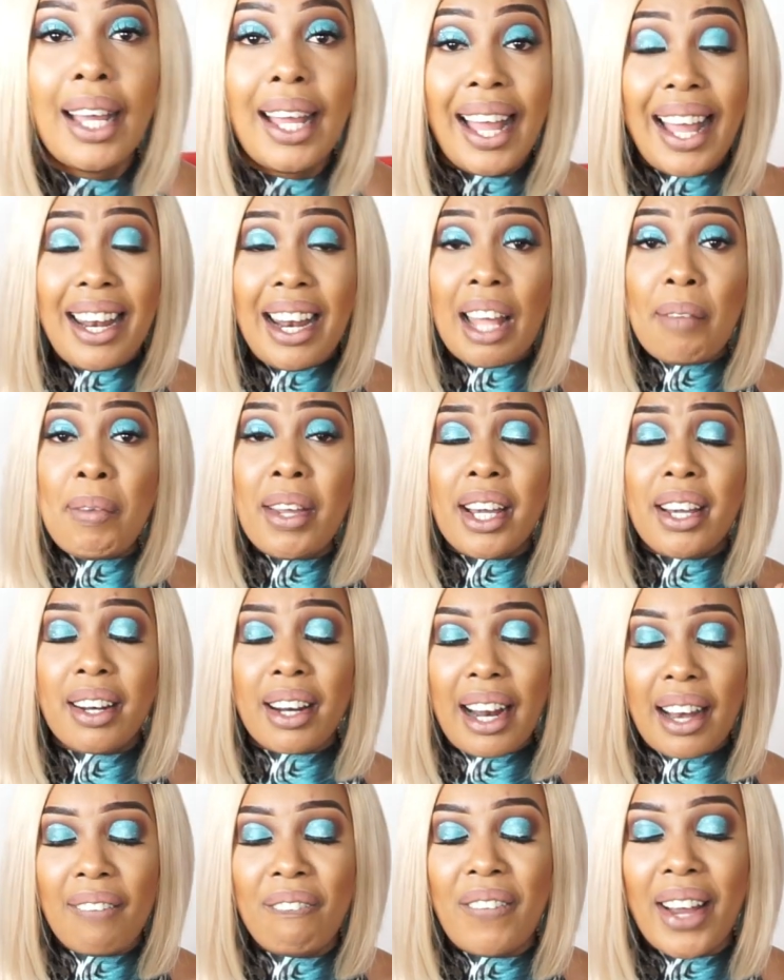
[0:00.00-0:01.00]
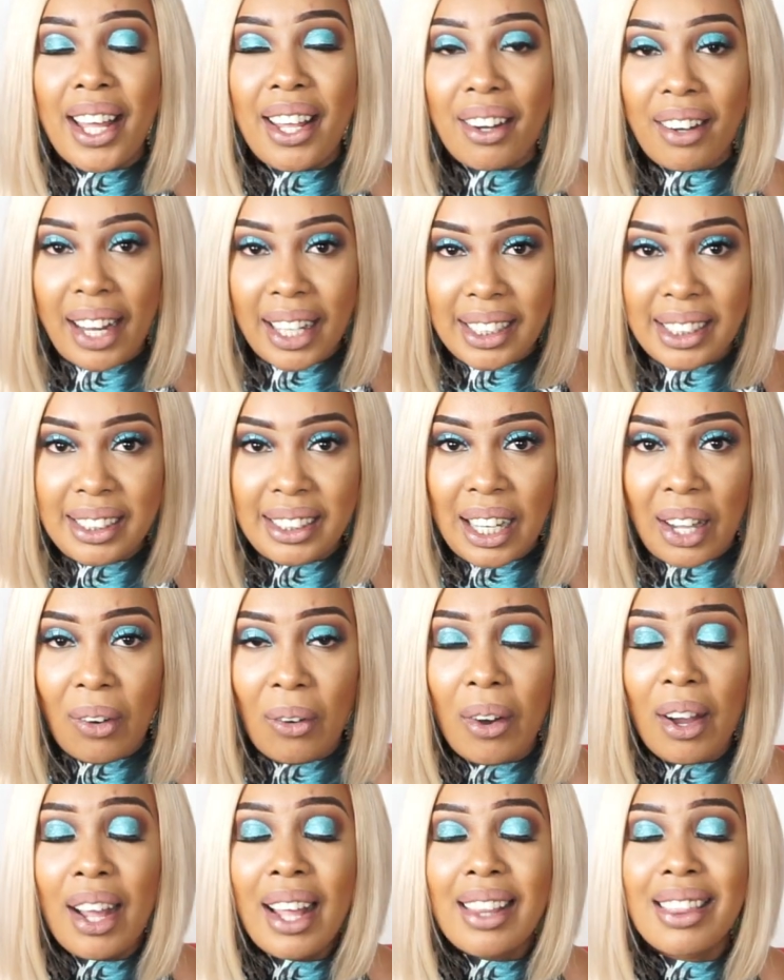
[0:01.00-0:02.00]
And let me clarify right
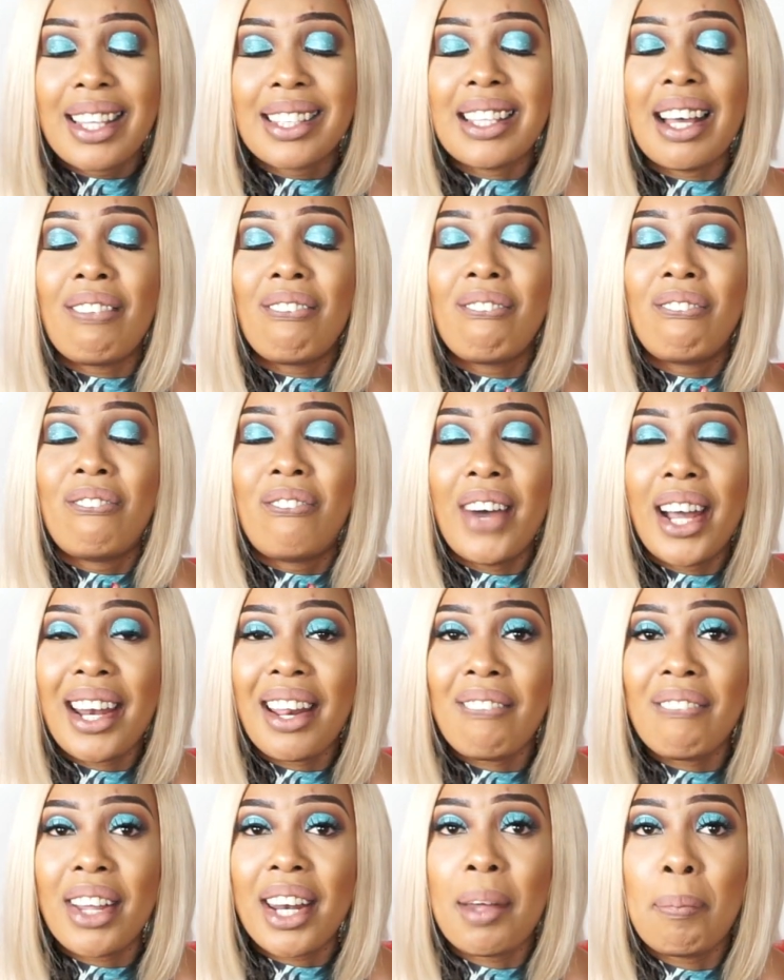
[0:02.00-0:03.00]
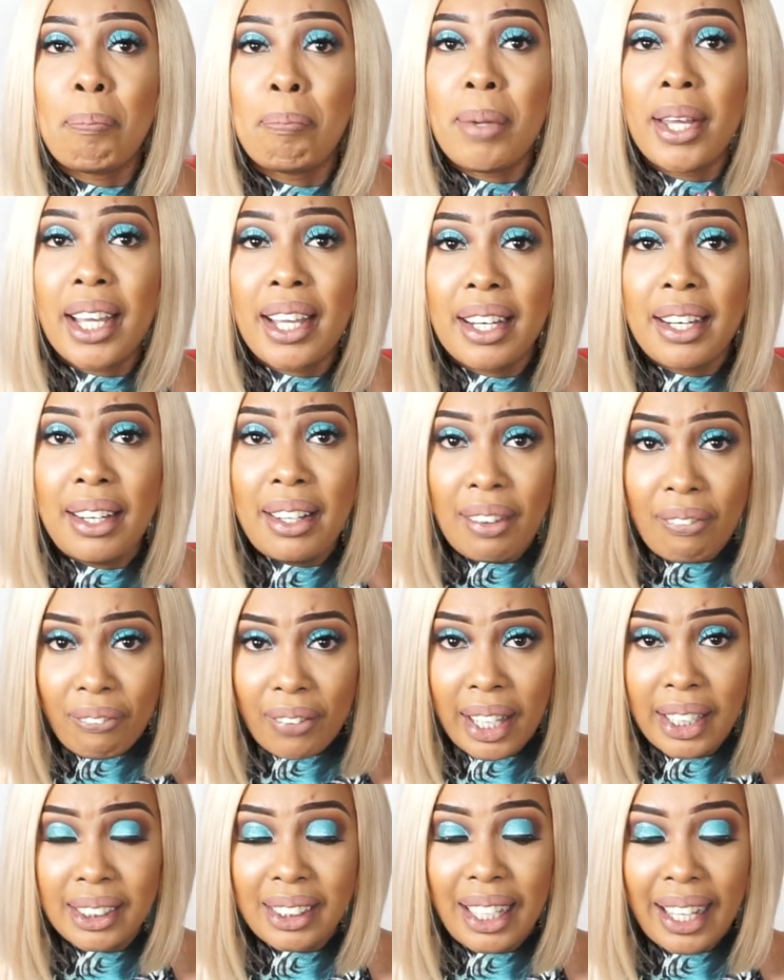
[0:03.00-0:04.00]
now, there's a very big
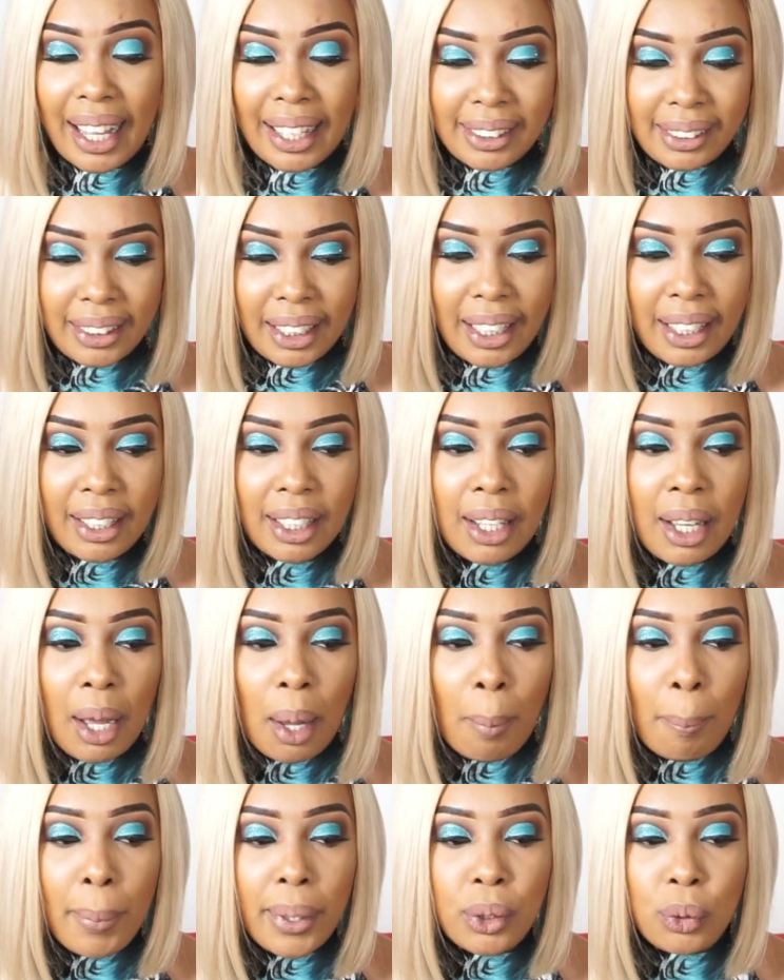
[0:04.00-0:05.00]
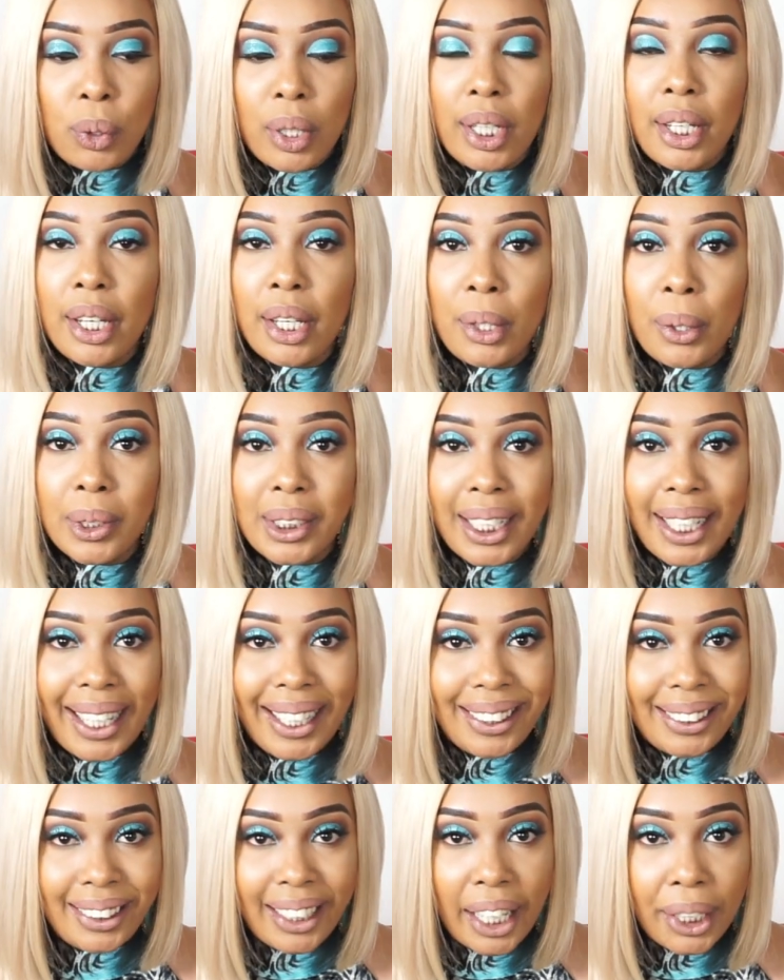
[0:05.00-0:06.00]
difference, like I said, between using
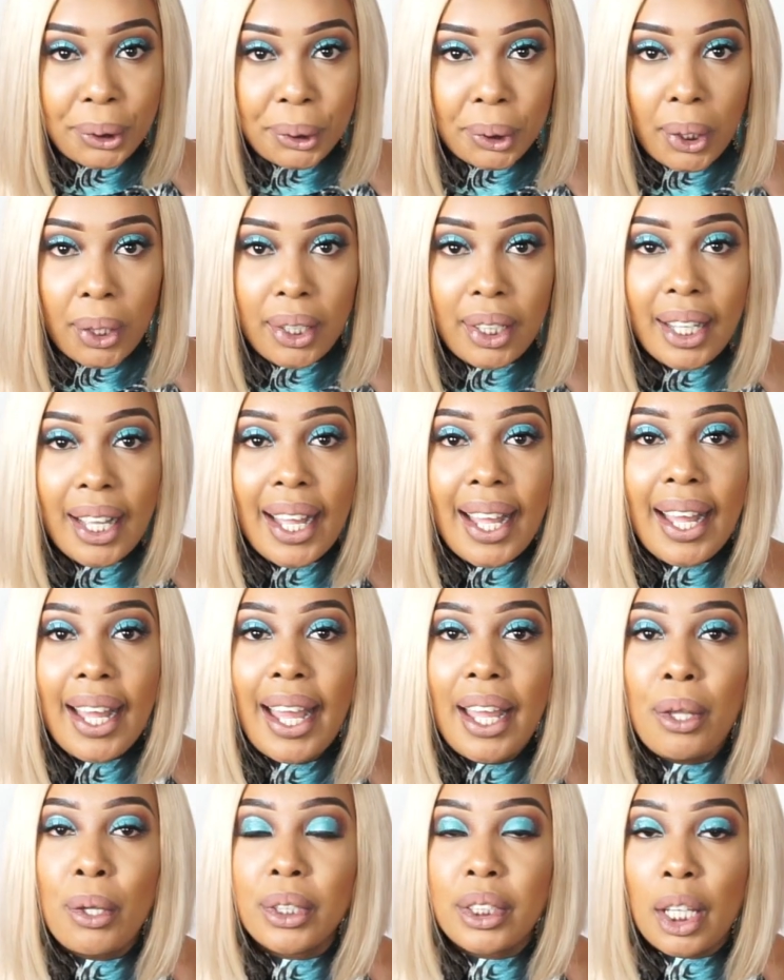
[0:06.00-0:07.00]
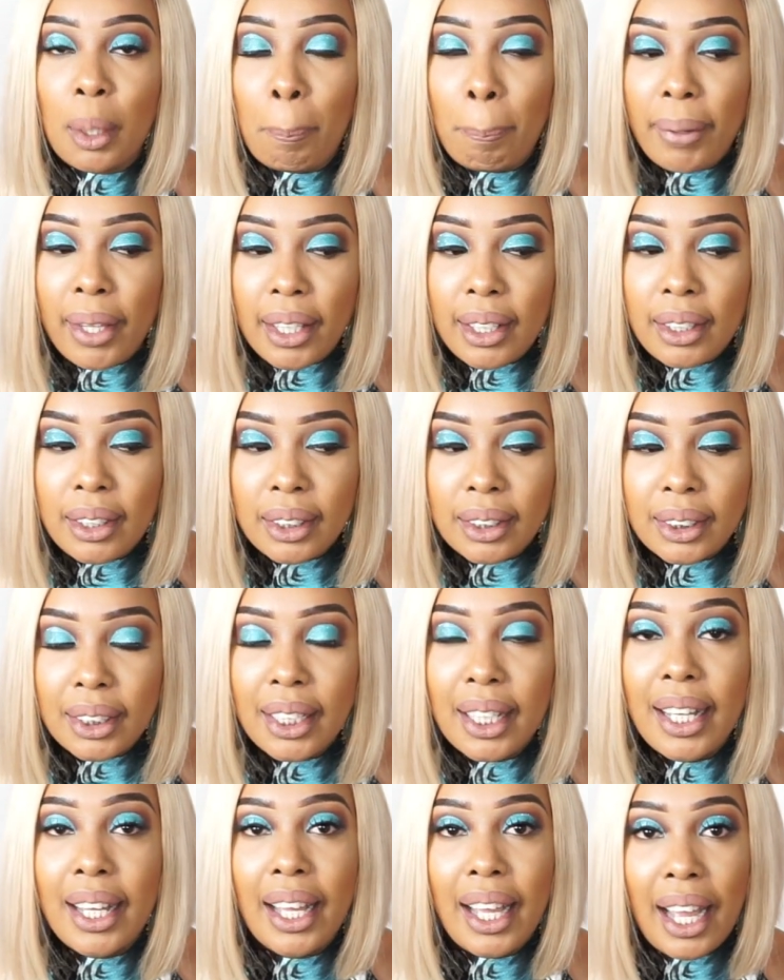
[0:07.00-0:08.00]
injection, using pills,
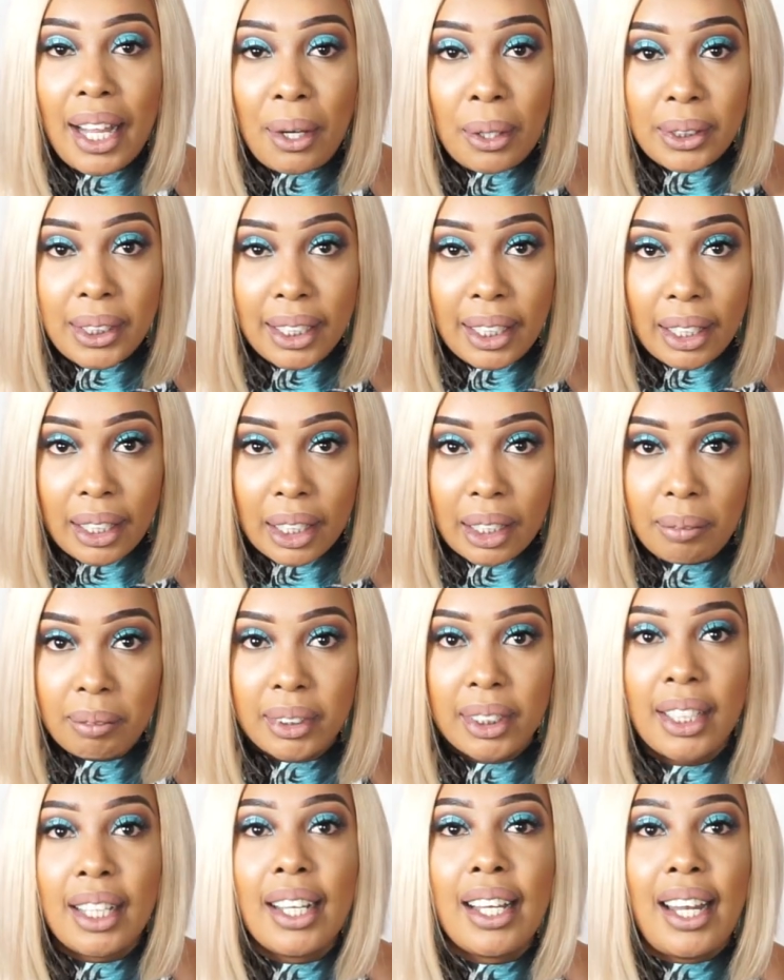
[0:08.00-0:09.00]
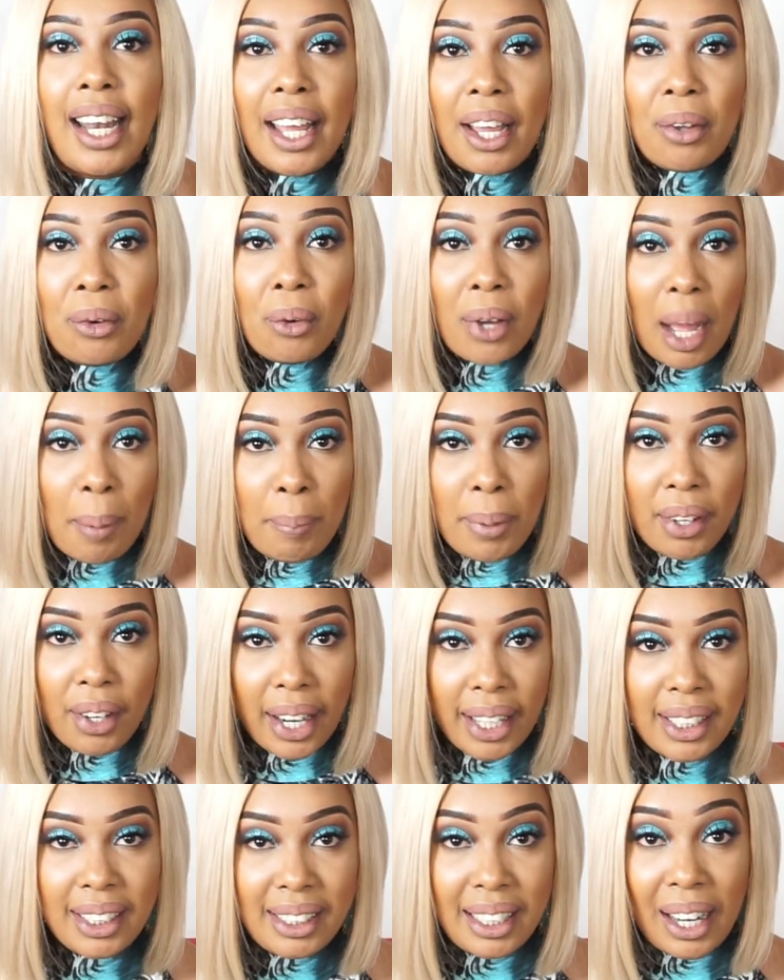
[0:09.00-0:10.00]
and using creams. Like, look at me
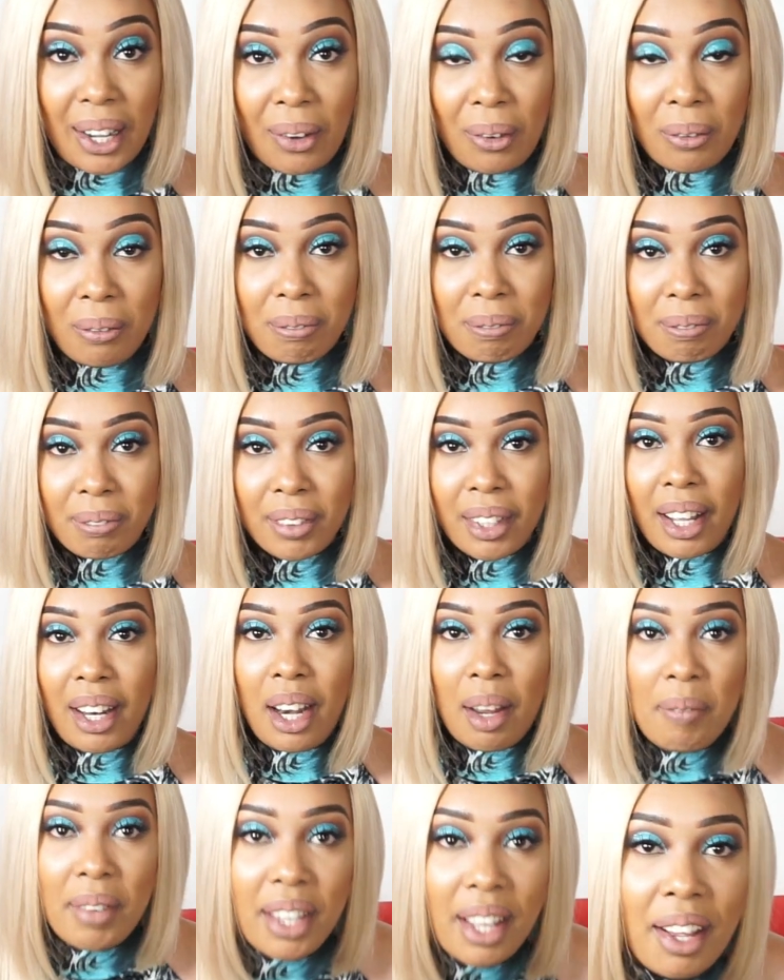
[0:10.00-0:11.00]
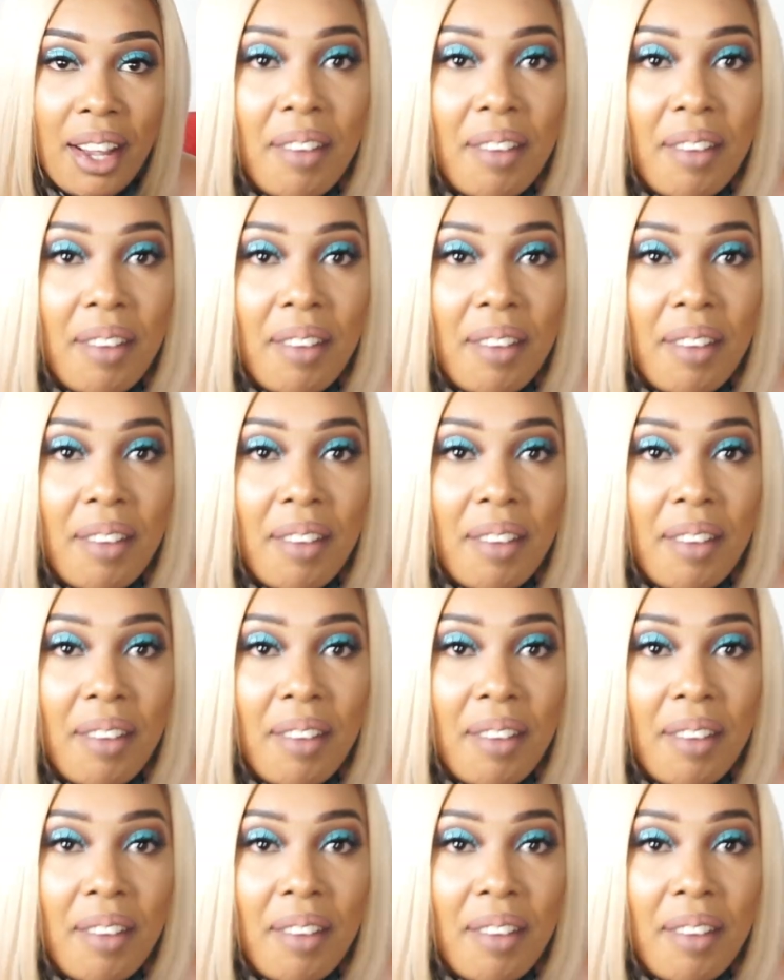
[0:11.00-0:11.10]
right now, and let me